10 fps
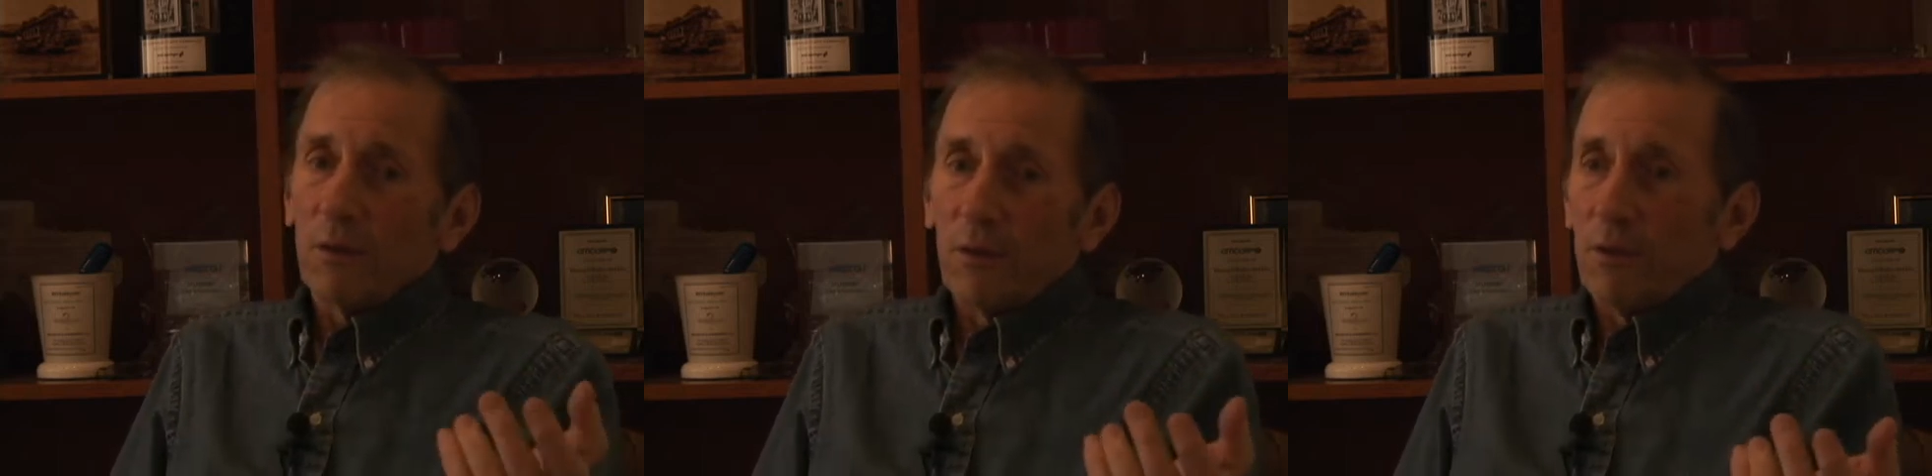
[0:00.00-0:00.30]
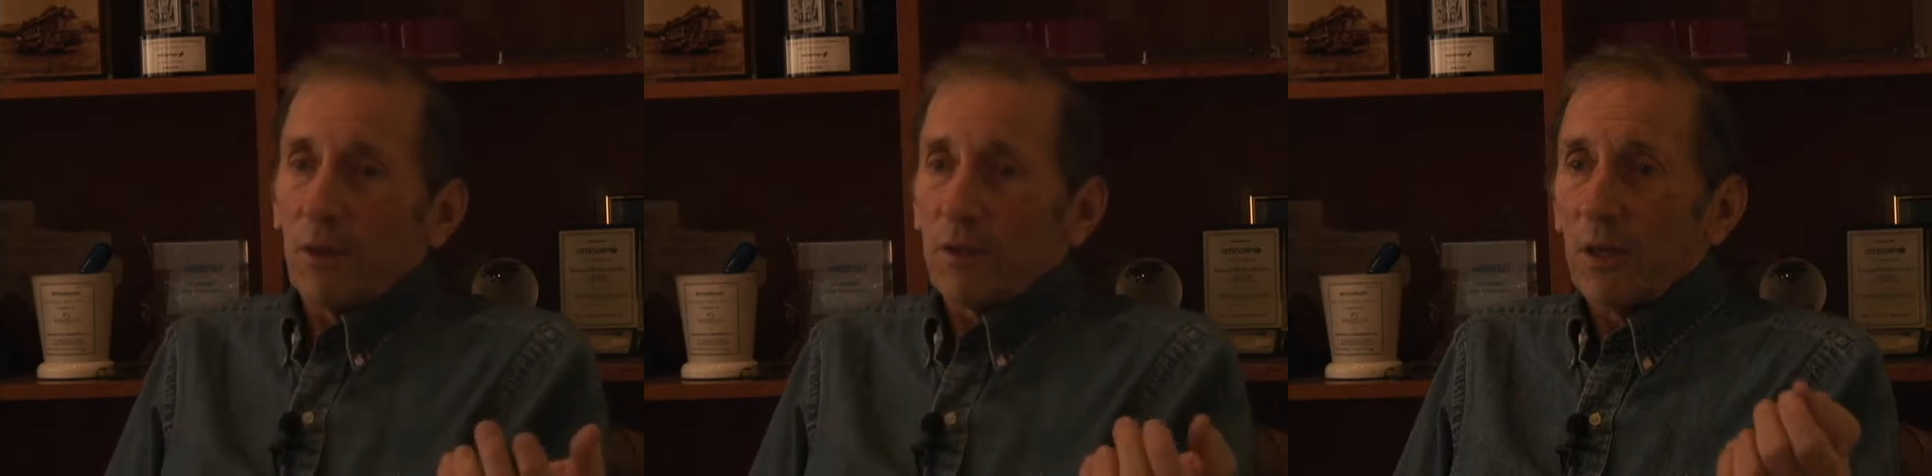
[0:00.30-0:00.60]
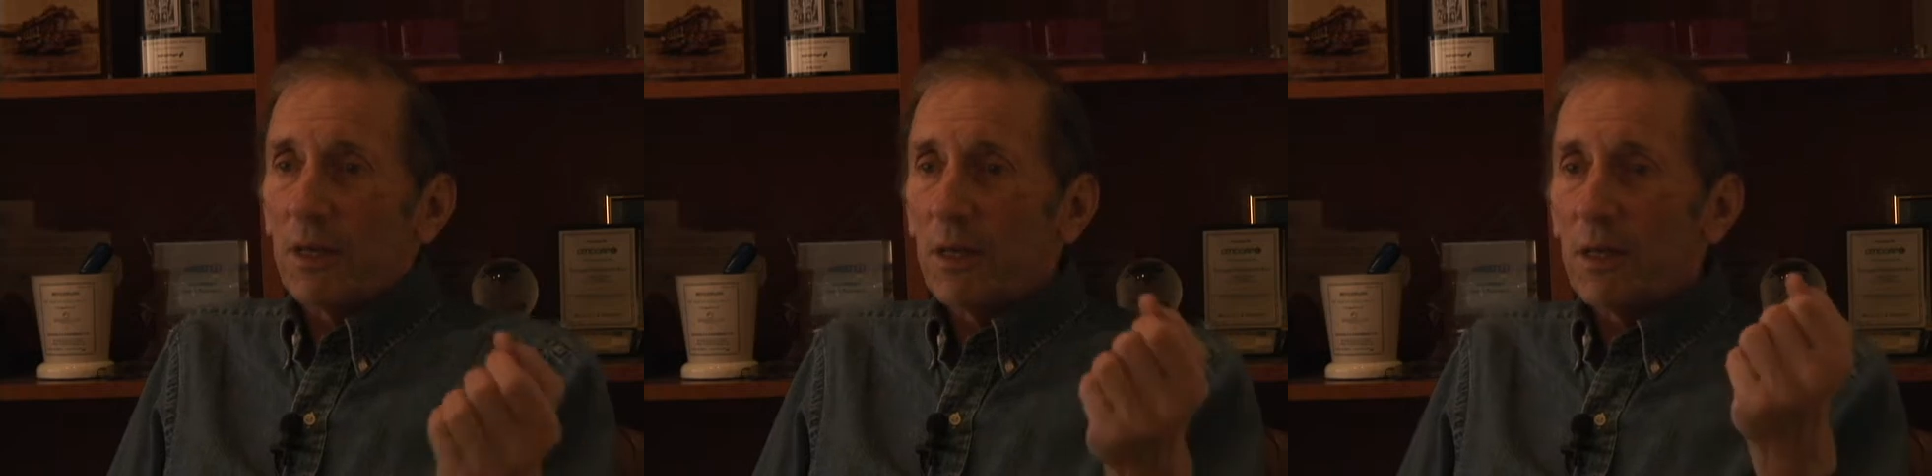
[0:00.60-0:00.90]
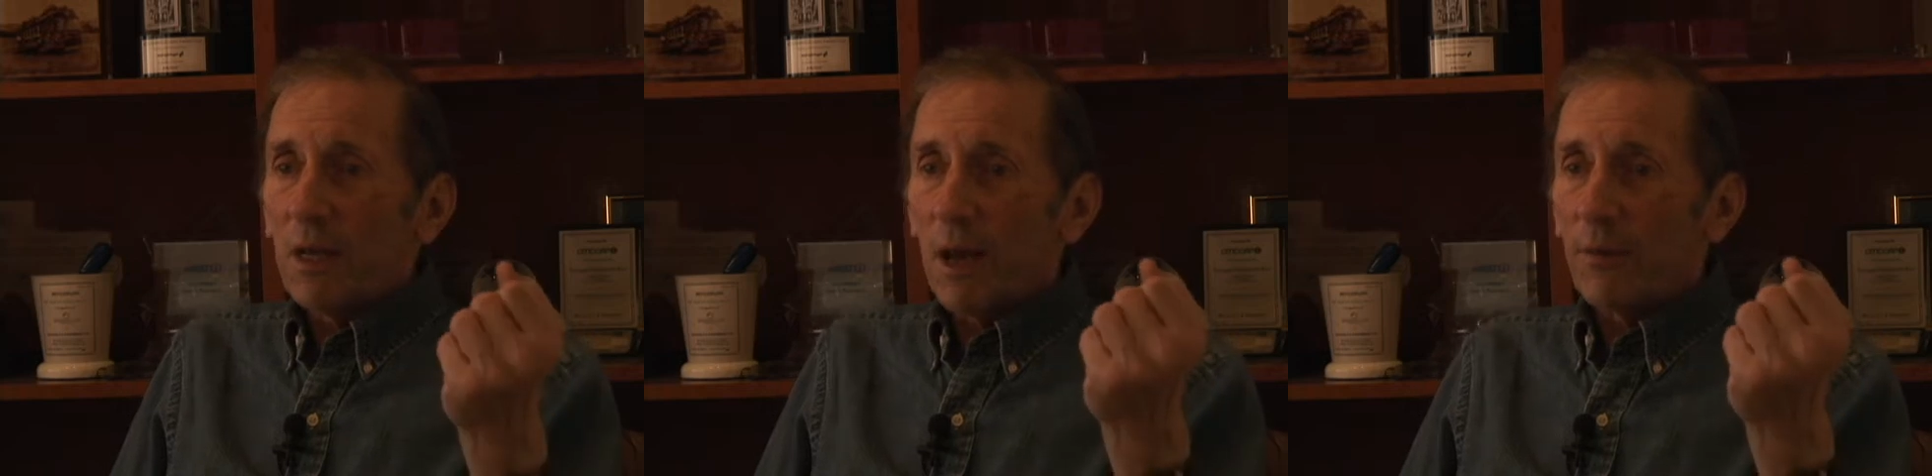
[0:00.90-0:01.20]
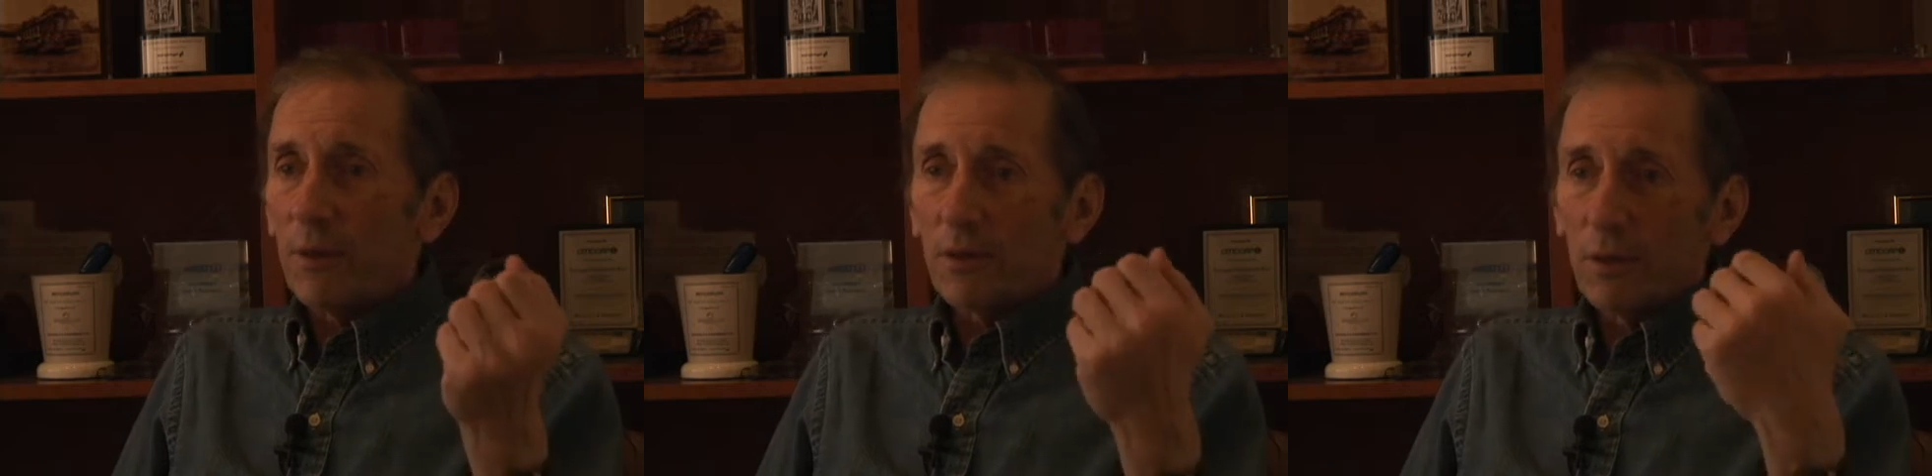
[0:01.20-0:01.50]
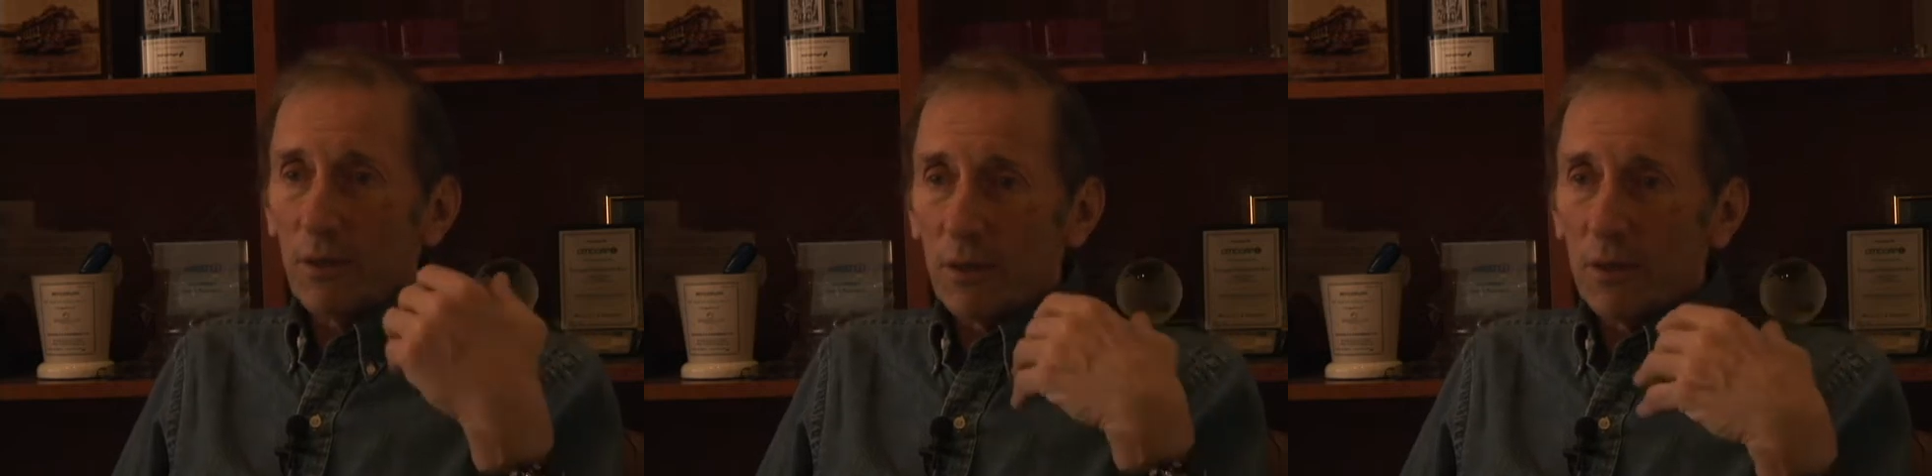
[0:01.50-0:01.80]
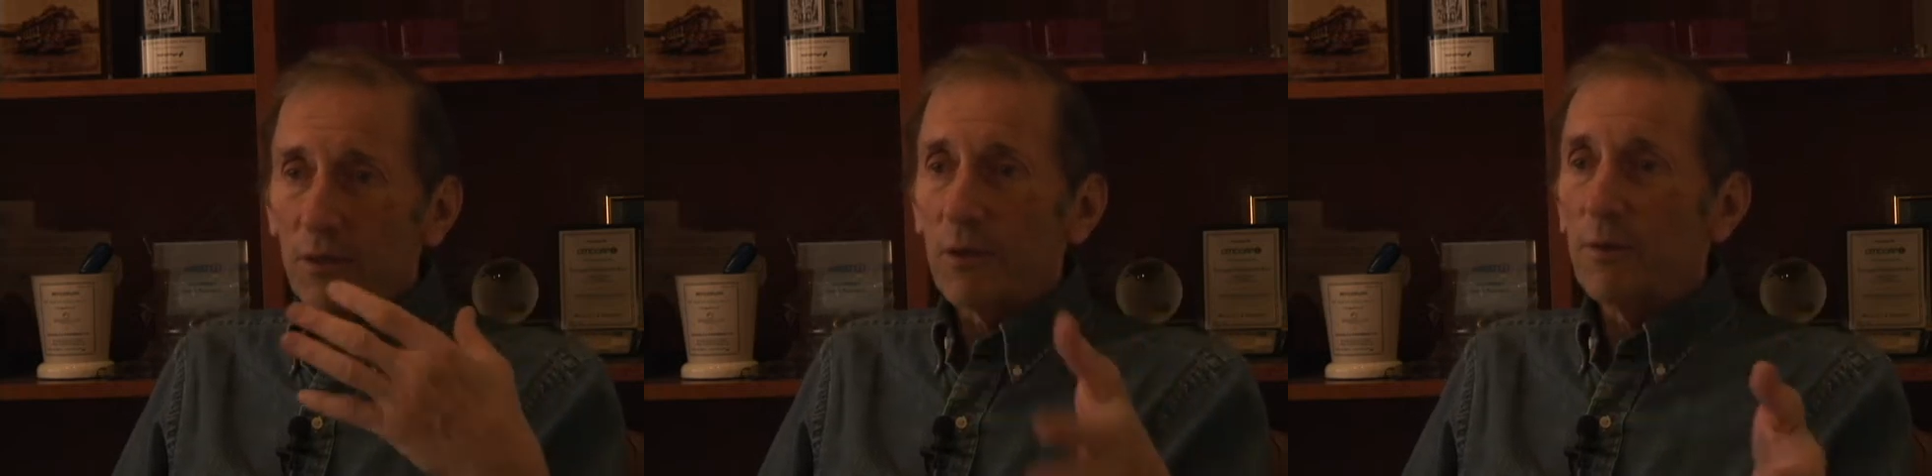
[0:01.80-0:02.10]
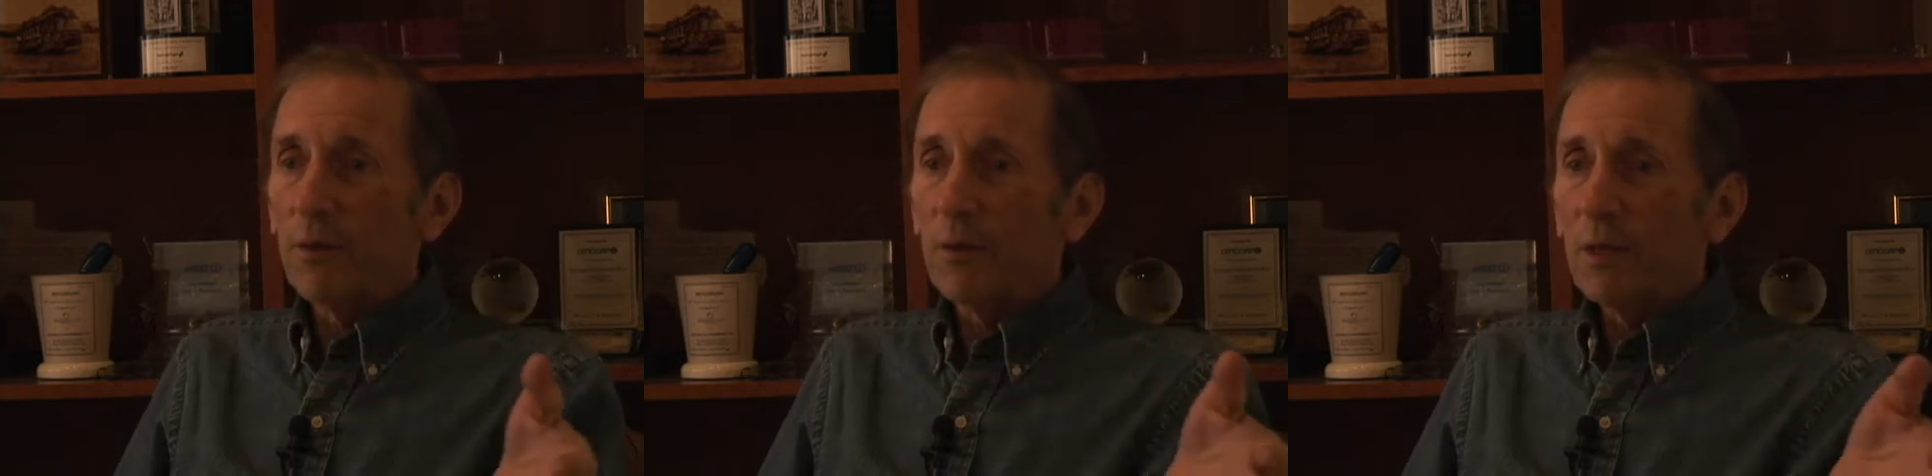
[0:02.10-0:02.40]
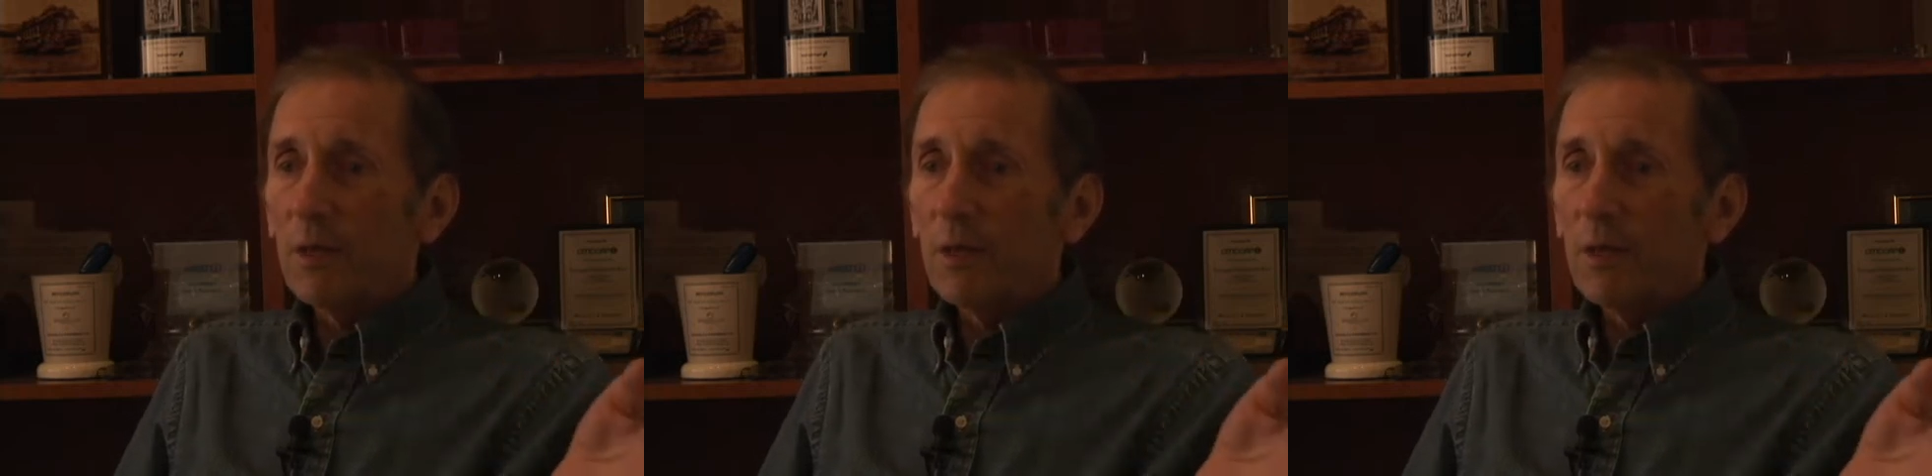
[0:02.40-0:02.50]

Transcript: you just didn't need capital. So you could distribute,